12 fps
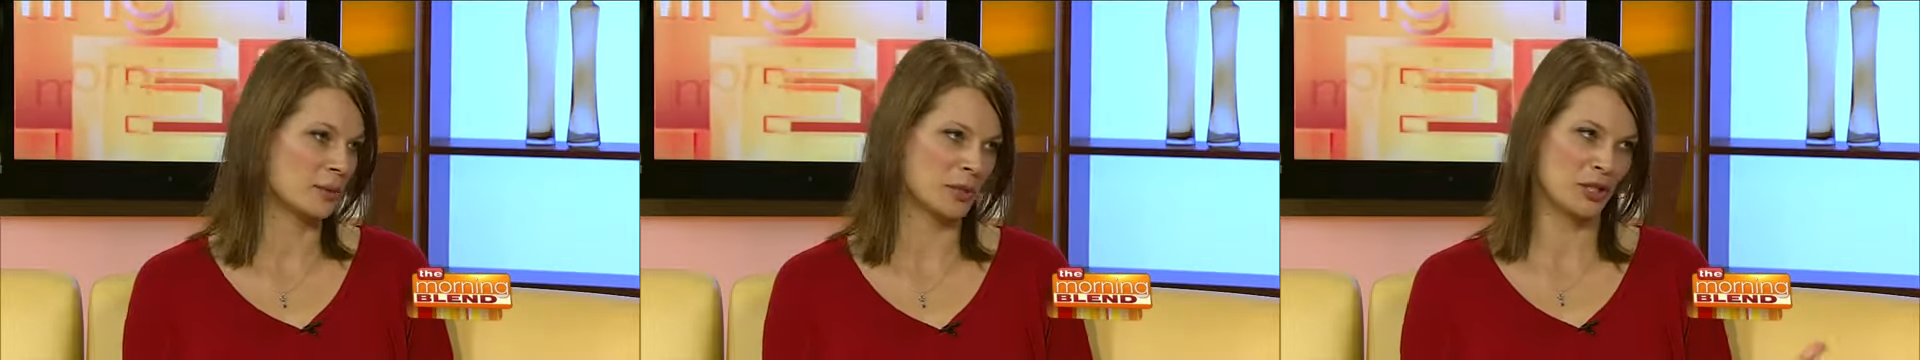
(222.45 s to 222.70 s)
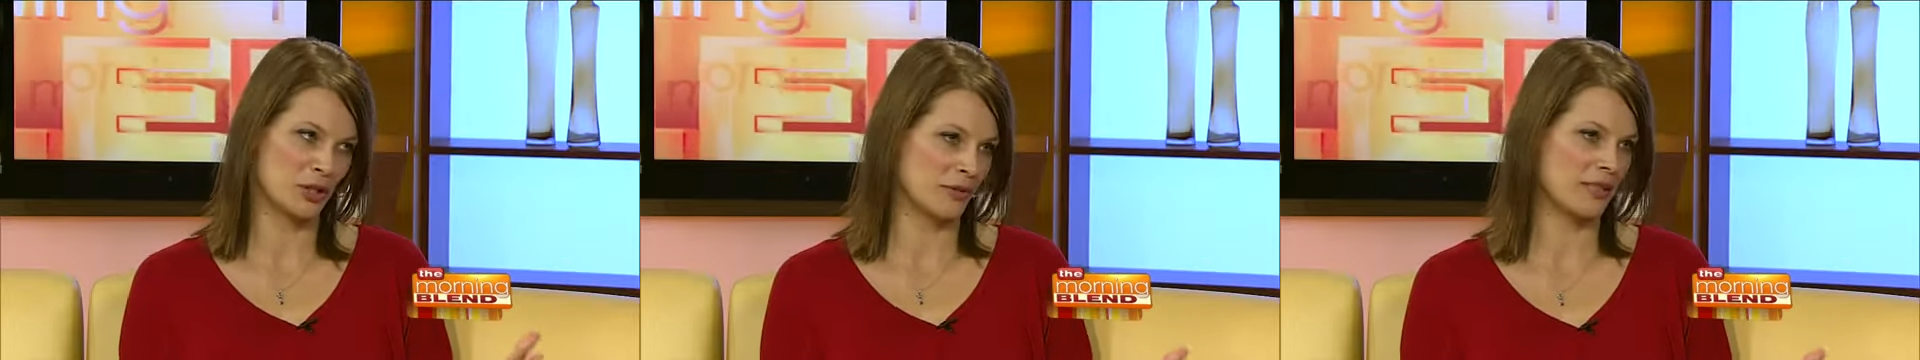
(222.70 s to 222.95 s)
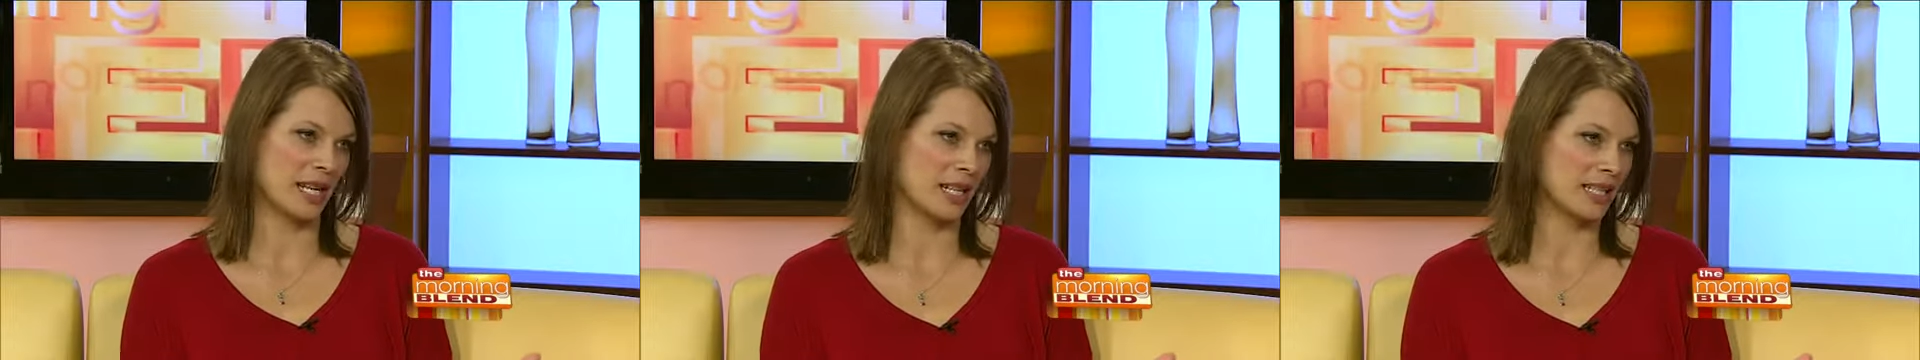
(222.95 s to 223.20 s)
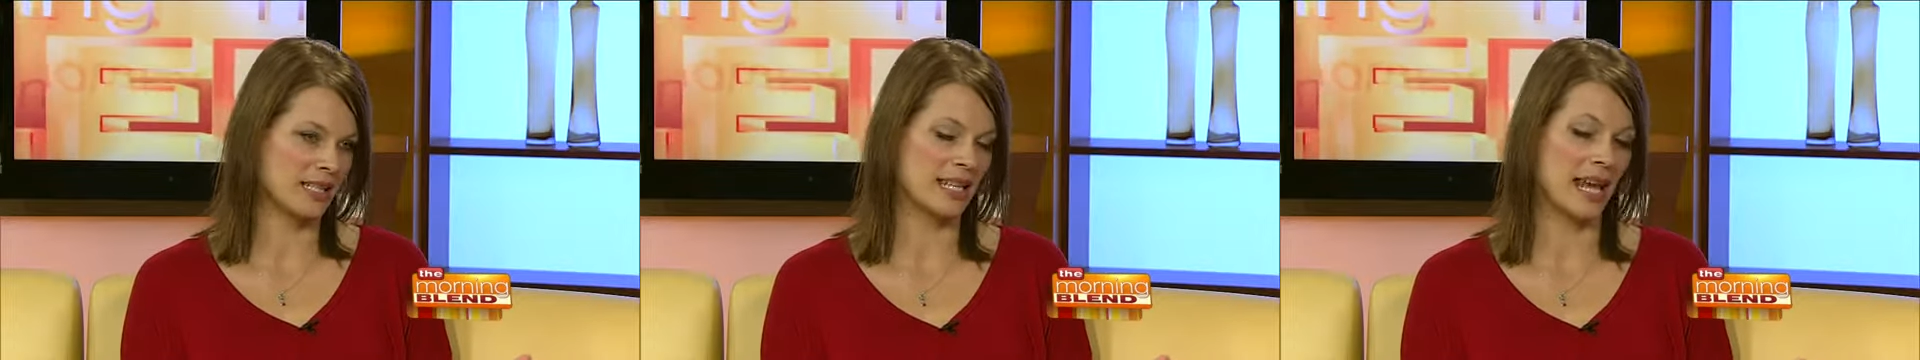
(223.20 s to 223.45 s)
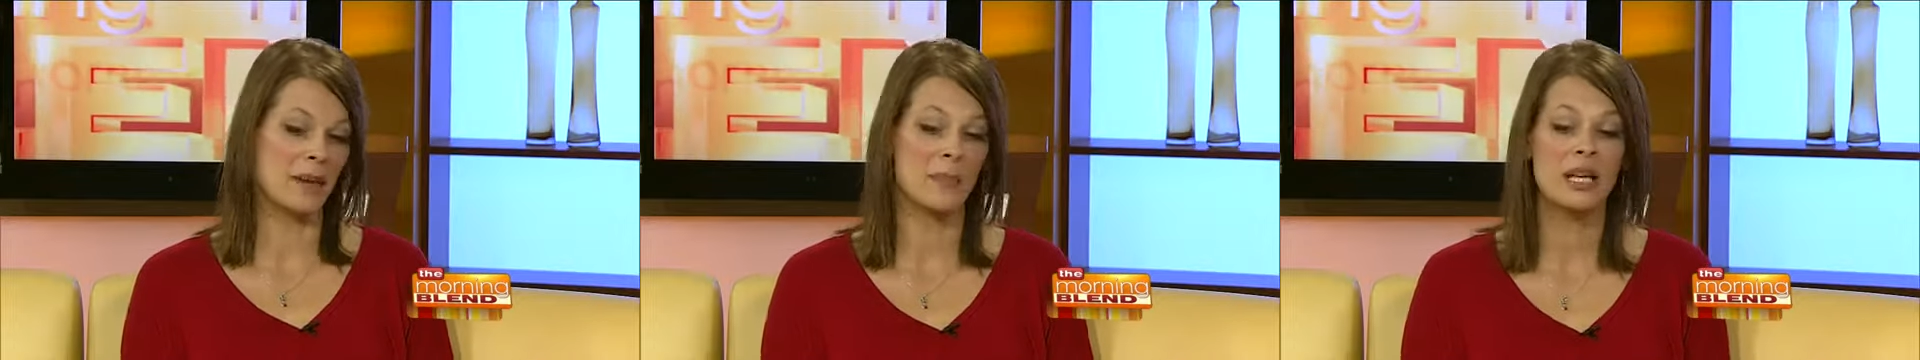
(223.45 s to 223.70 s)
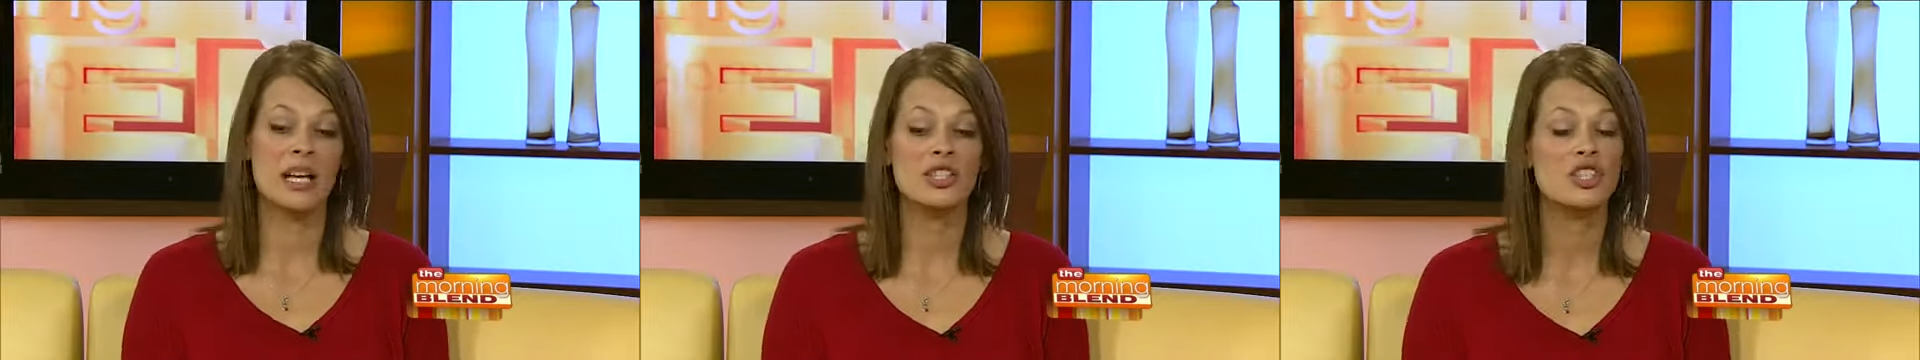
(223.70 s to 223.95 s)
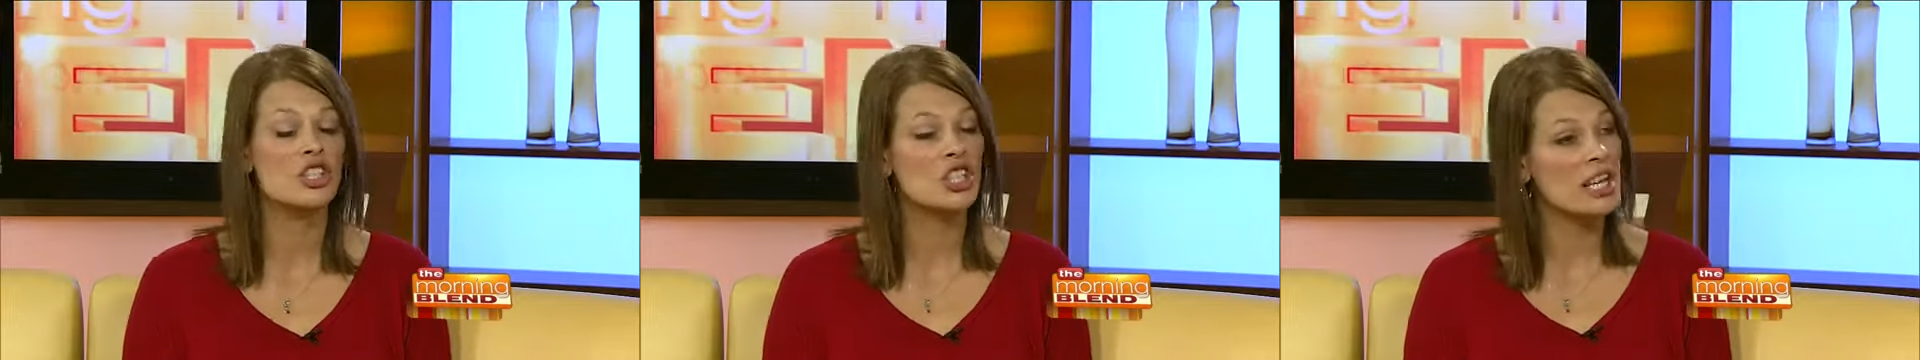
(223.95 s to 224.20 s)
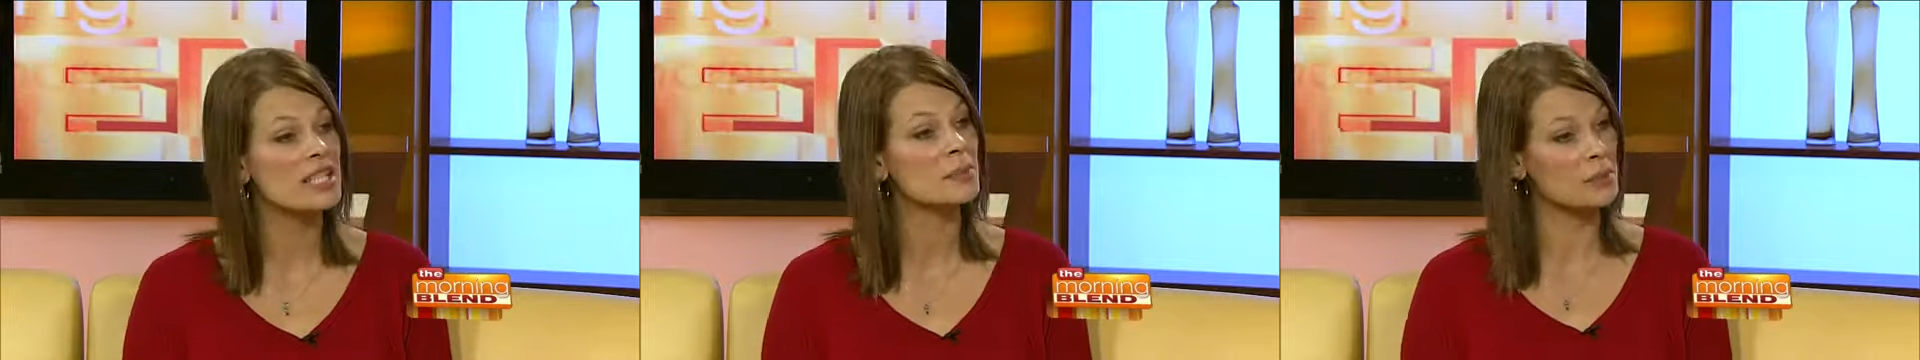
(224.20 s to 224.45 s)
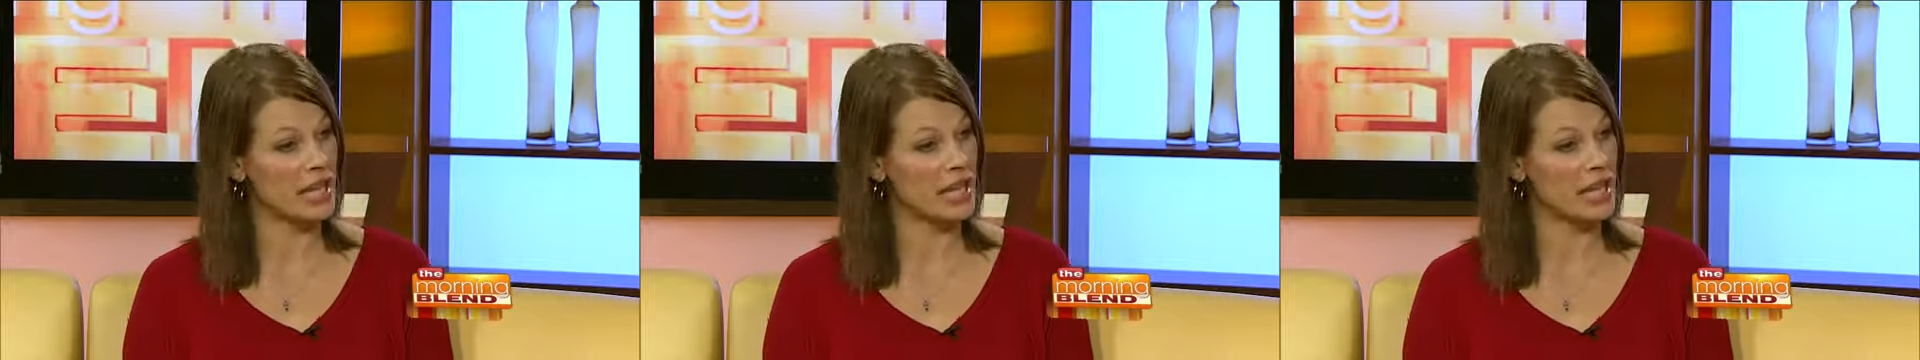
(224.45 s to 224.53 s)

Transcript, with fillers: rejuvenating day because just